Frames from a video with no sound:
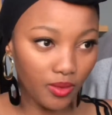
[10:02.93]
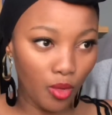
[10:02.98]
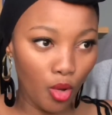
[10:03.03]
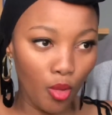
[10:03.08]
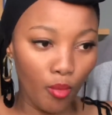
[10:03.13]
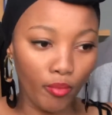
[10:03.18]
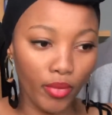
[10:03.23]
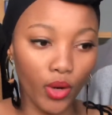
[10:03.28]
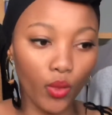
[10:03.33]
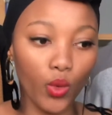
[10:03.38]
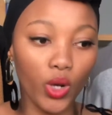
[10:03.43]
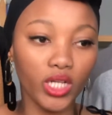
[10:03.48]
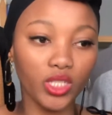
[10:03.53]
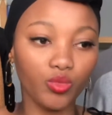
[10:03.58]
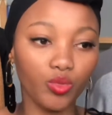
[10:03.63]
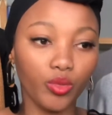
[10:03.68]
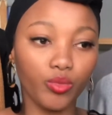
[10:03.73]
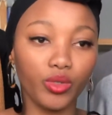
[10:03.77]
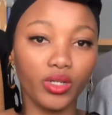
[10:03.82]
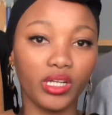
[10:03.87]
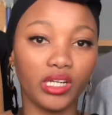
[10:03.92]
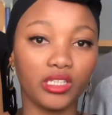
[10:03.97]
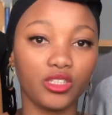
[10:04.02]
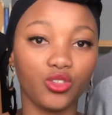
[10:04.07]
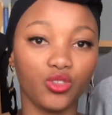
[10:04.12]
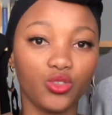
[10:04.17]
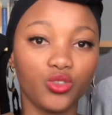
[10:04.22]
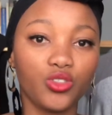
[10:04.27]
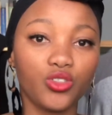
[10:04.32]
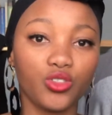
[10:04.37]
But once people get
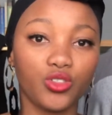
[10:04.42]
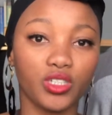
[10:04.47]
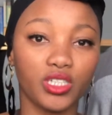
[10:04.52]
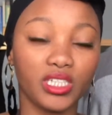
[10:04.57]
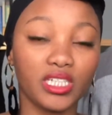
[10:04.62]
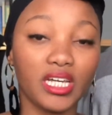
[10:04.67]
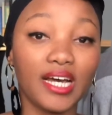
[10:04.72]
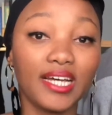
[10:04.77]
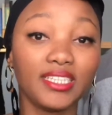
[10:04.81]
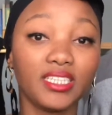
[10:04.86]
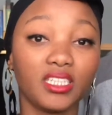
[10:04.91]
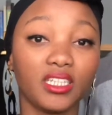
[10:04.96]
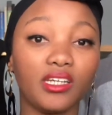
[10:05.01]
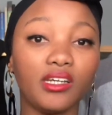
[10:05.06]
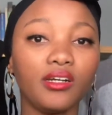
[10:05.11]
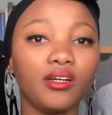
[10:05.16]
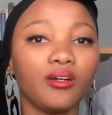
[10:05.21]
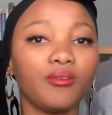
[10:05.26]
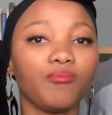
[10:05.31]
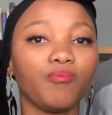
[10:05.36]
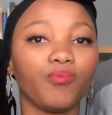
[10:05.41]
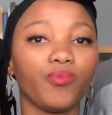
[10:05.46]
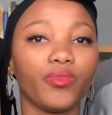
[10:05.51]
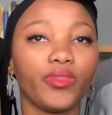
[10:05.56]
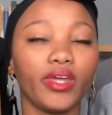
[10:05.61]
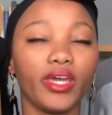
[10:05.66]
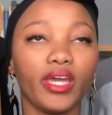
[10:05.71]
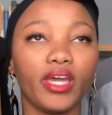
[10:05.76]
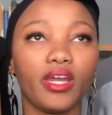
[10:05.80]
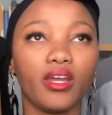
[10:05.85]
used to your sizing,
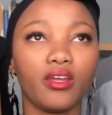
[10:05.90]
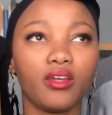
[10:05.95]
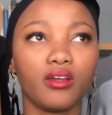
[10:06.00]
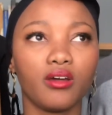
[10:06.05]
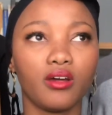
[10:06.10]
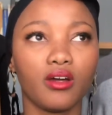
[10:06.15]
then